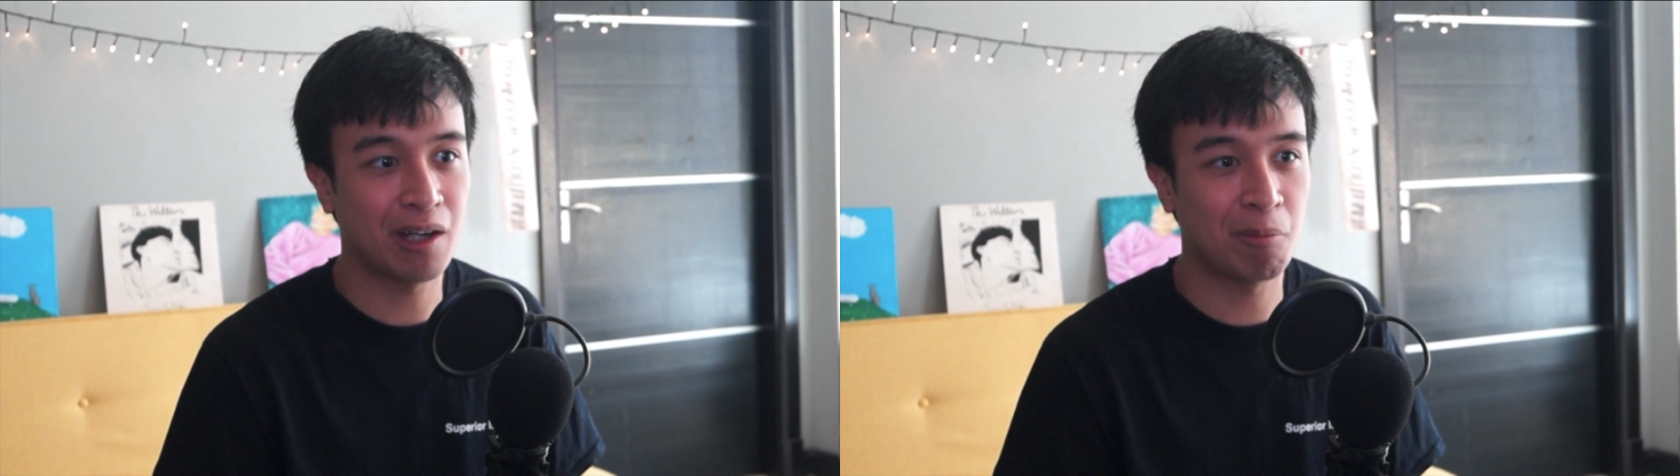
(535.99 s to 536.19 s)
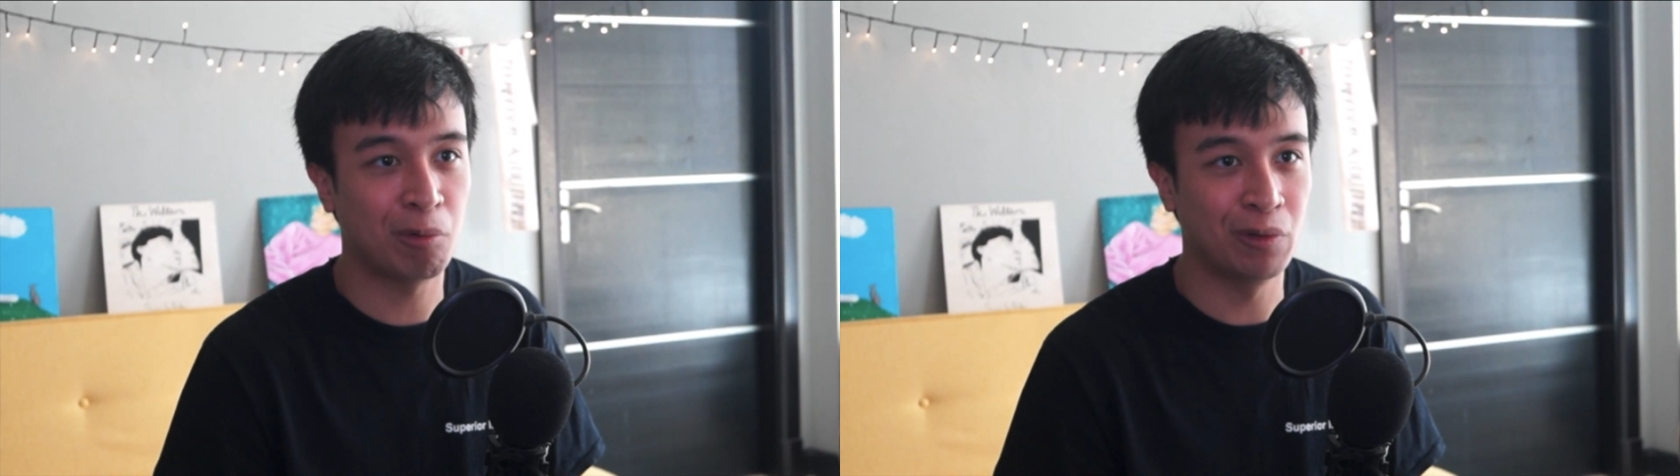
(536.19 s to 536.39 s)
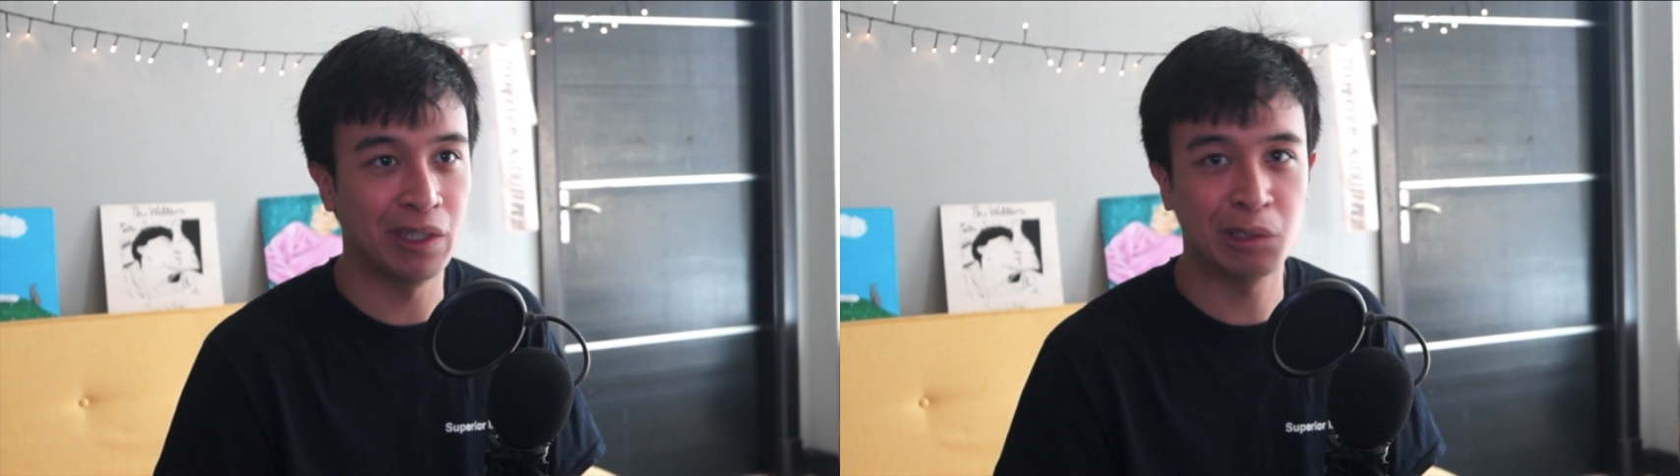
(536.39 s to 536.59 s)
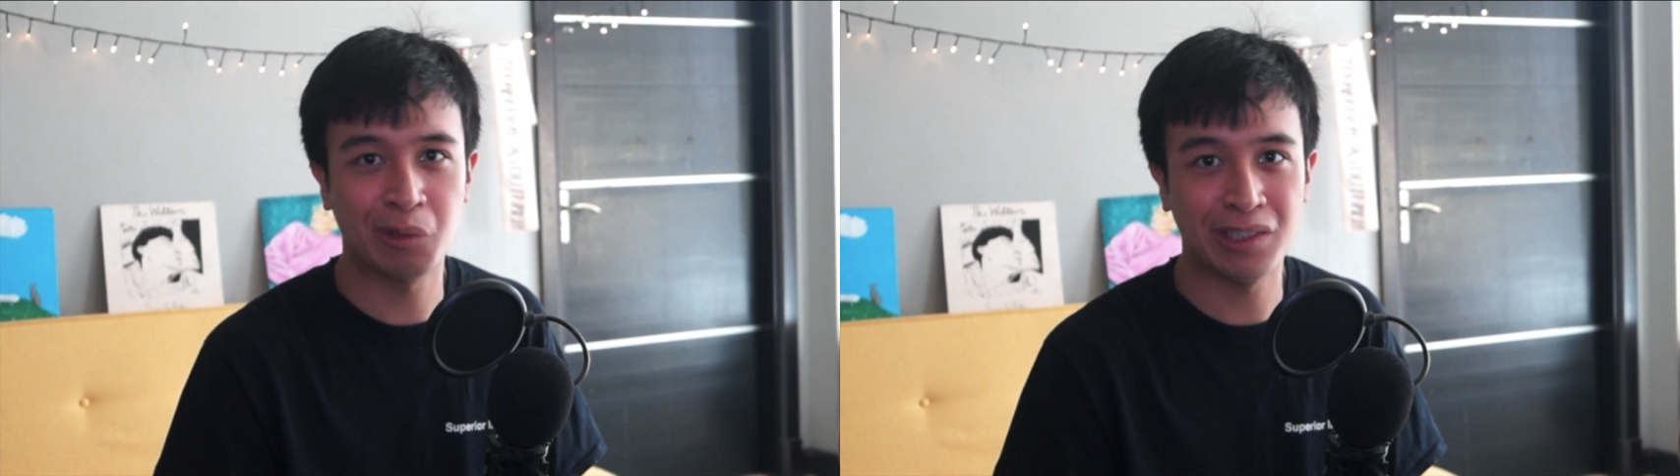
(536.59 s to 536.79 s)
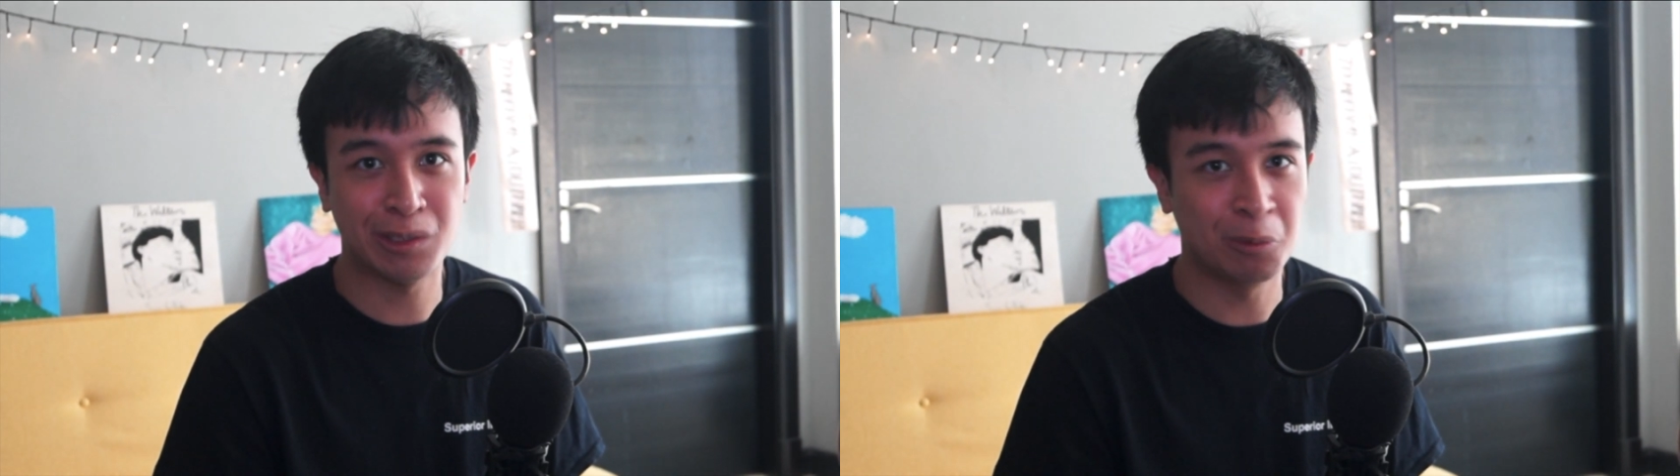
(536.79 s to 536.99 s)
uploading
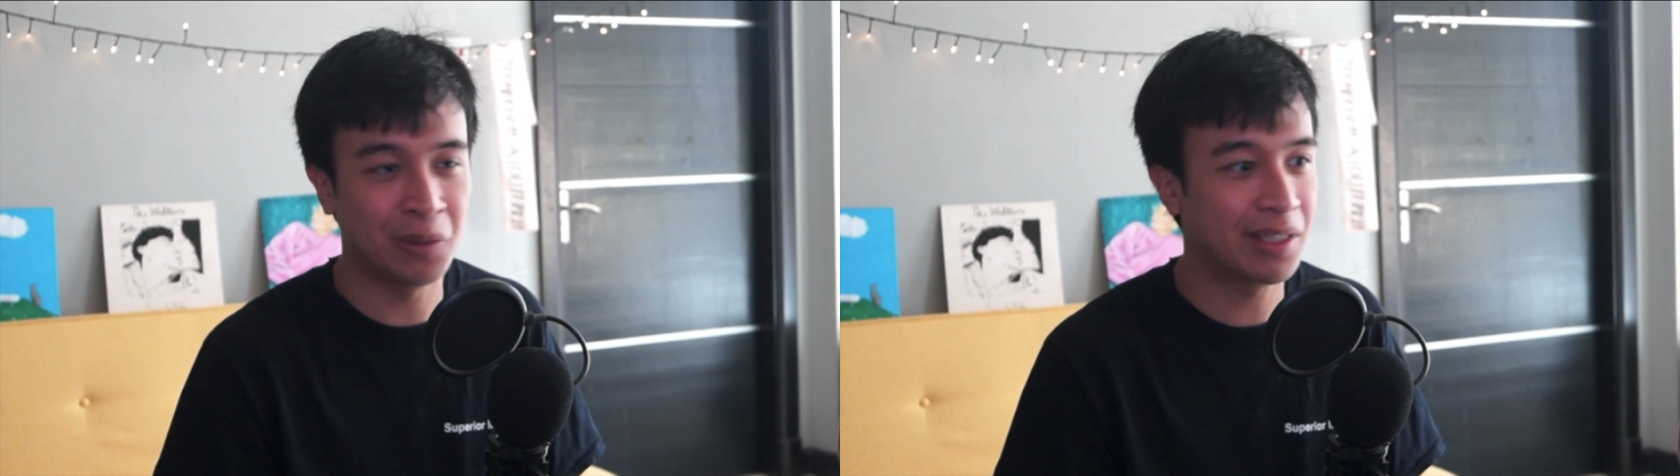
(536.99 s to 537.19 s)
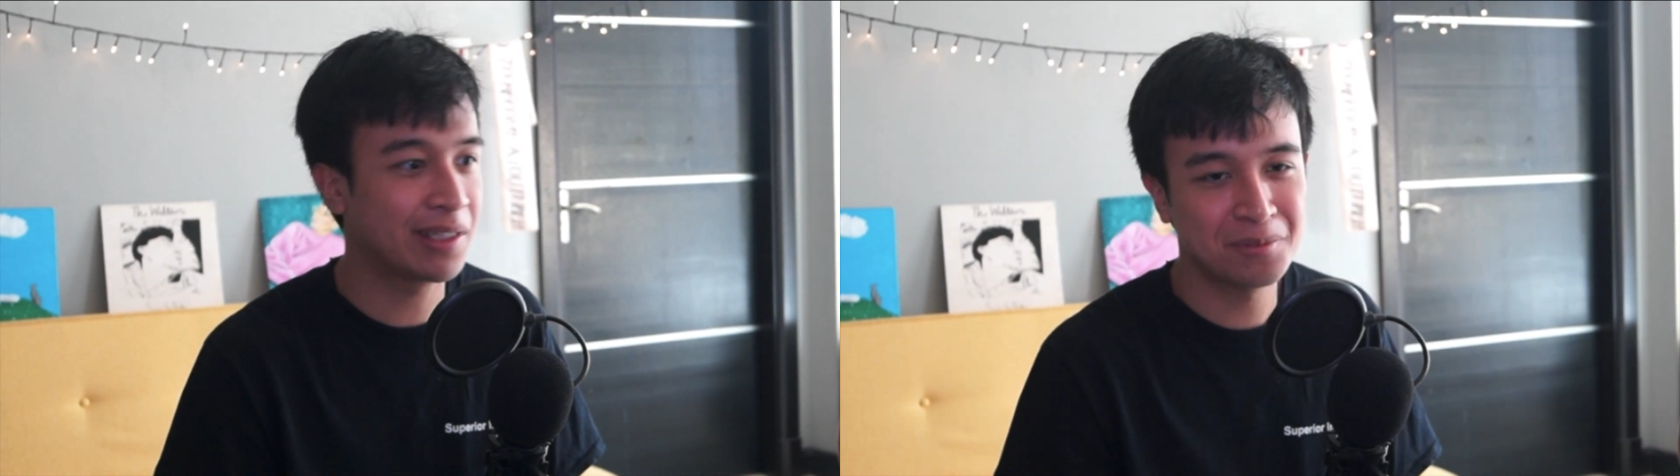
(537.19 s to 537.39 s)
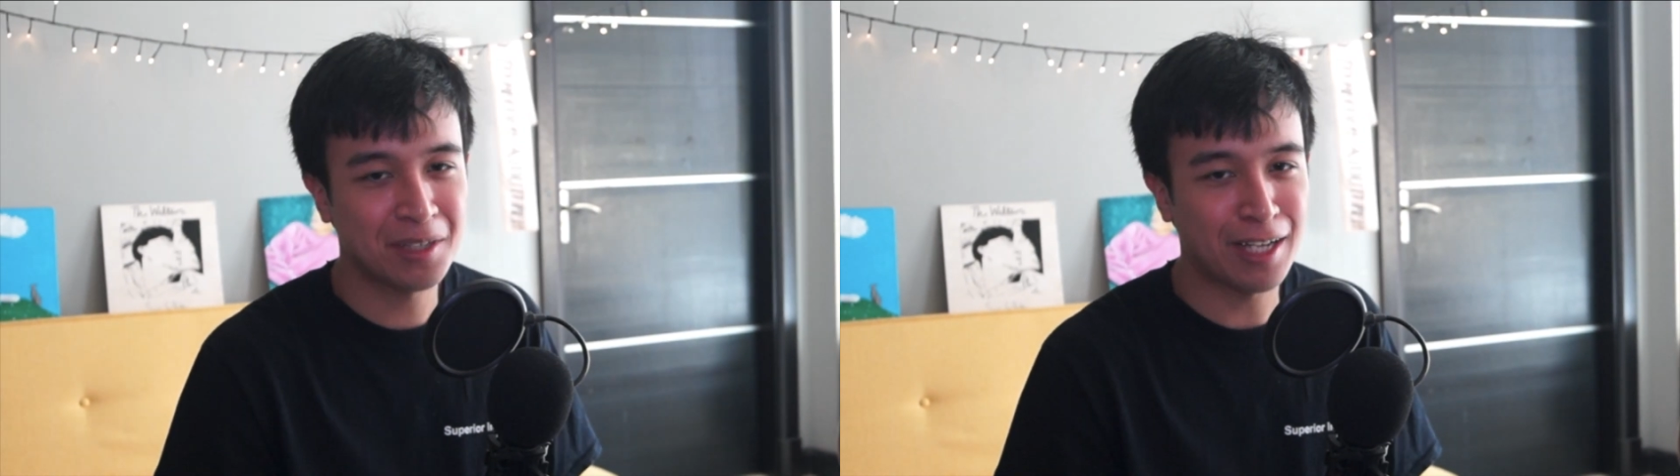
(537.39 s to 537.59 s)
twice a week.